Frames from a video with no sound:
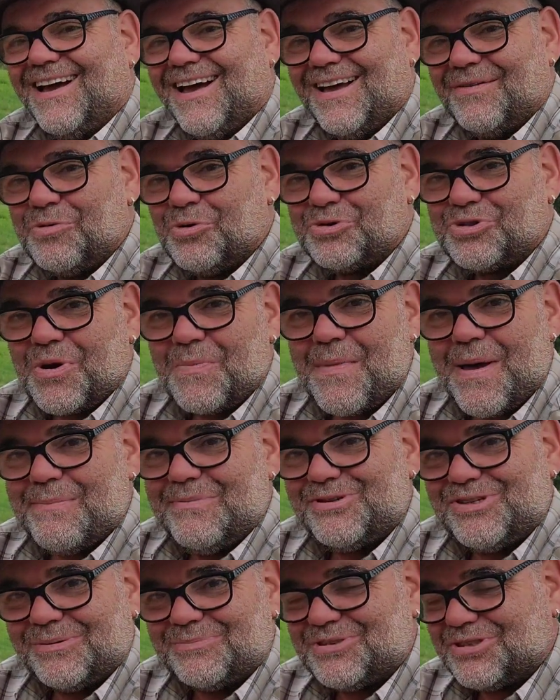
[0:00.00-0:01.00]
And we also got
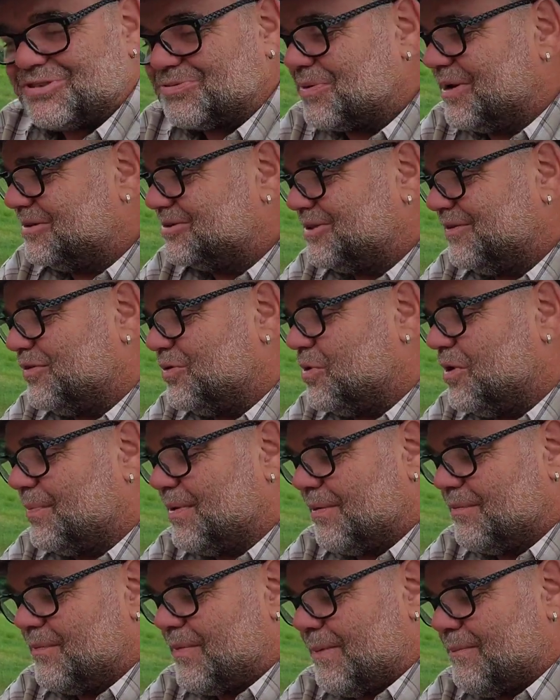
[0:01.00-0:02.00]
memberships as well. So if you want
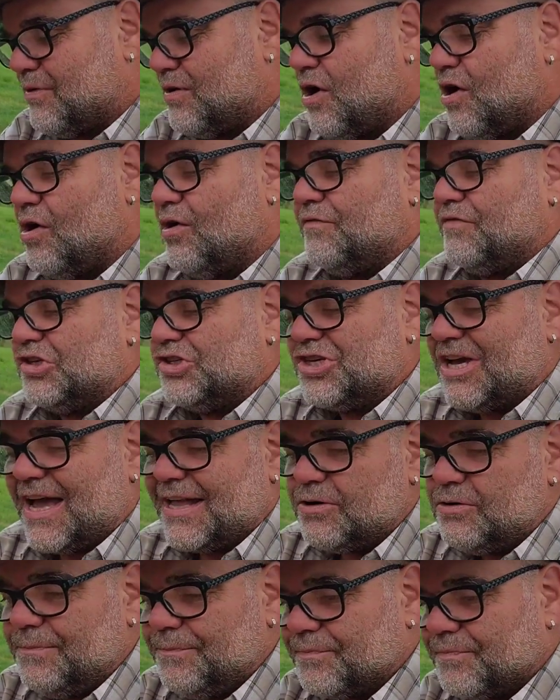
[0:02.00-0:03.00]
to become a member of the
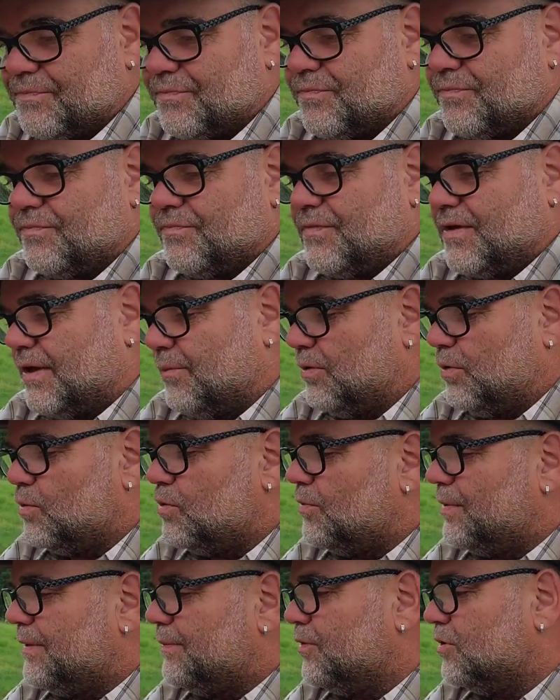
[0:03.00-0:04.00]
channel, and we
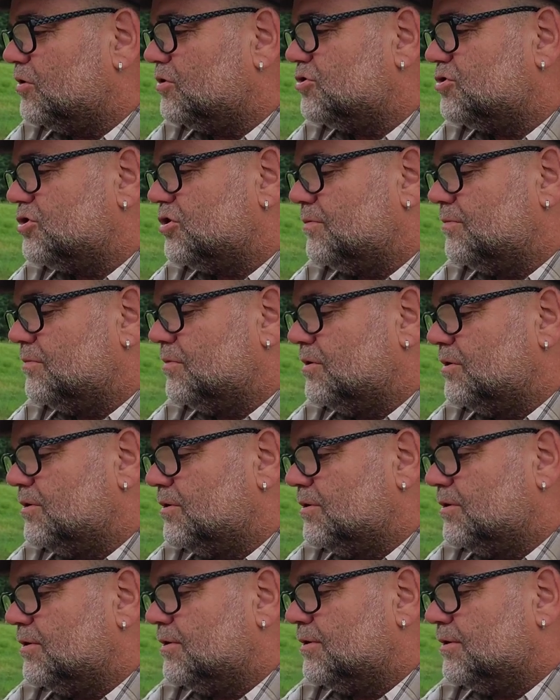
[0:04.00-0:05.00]
will be putting some
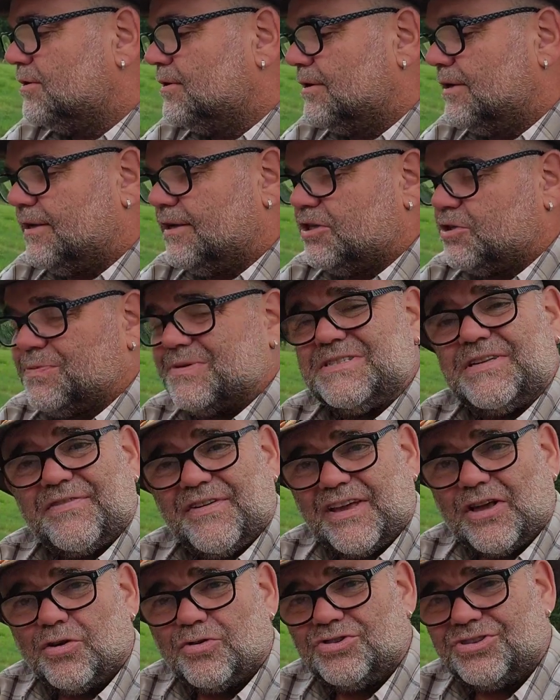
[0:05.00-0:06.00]
uh,
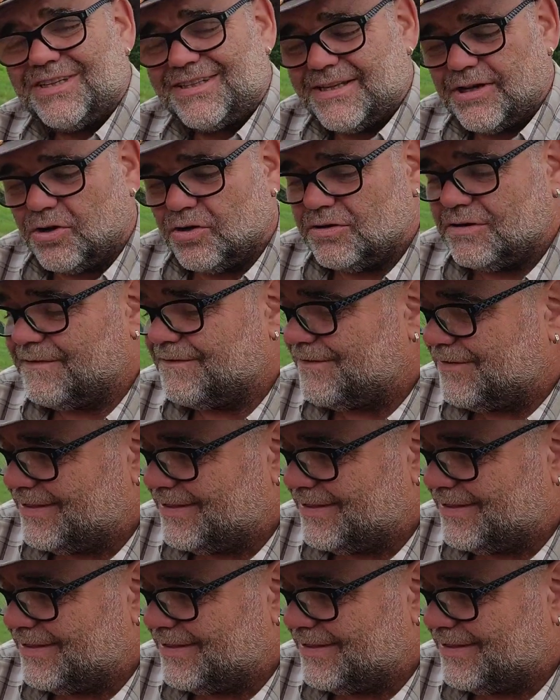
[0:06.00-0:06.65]
specific content on